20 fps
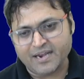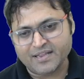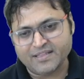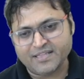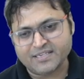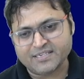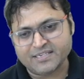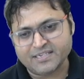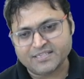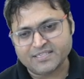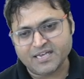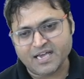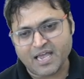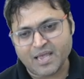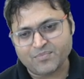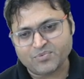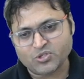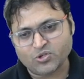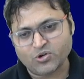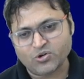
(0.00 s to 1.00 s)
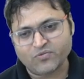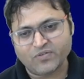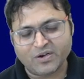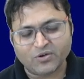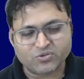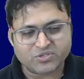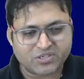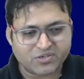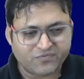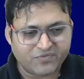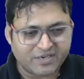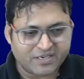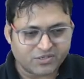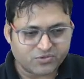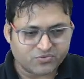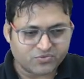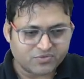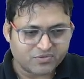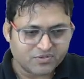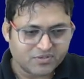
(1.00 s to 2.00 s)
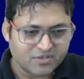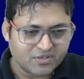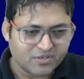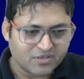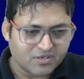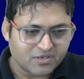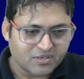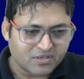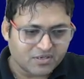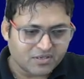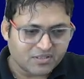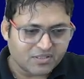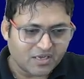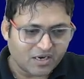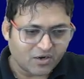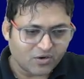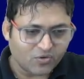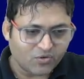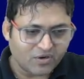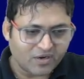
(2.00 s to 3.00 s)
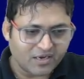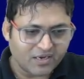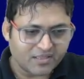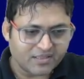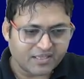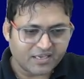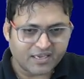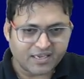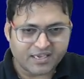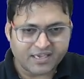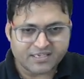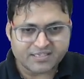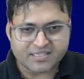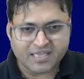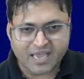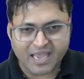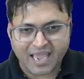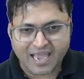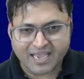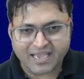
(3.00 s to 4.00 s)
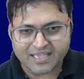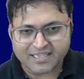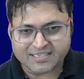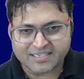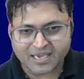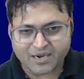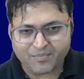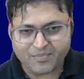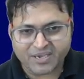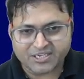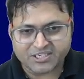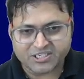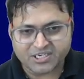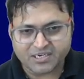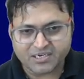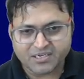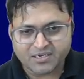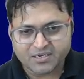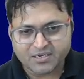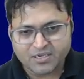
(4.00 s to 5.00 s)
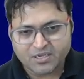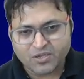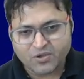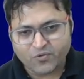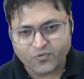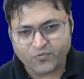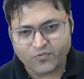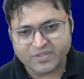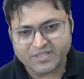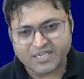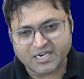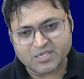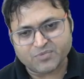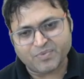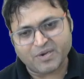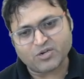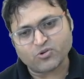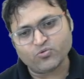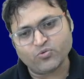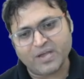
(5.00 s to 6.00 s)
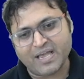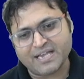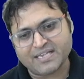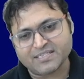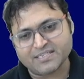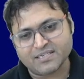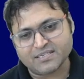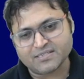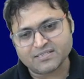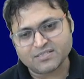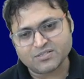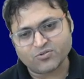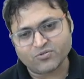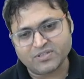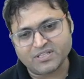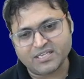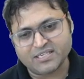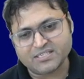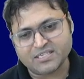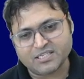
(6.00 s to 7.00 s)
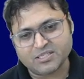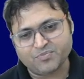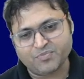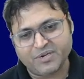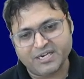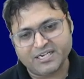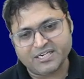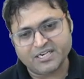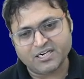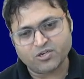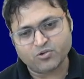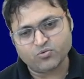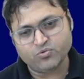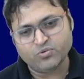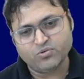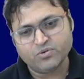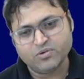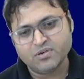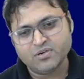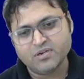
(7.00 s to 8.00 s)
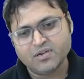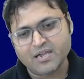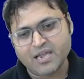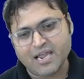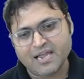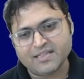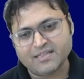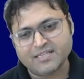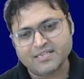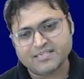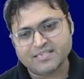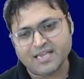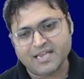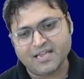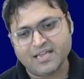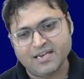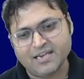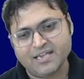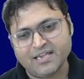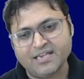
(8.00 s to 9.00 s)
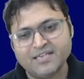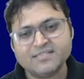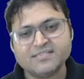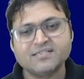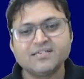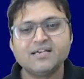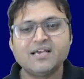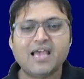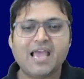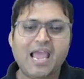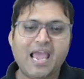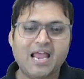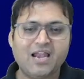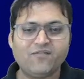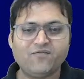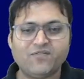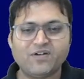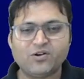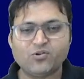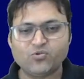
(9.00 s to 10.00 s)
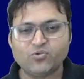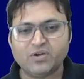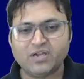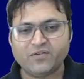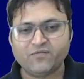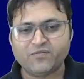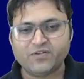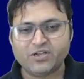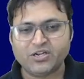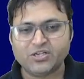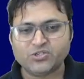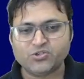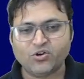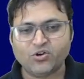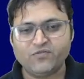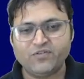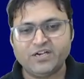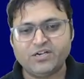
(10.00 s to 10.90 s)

this is the absolute velocity V2. The only thing is the angles are measured with respect to axis. So this is beta 2 and this angle is alpha 2. If we resolve V2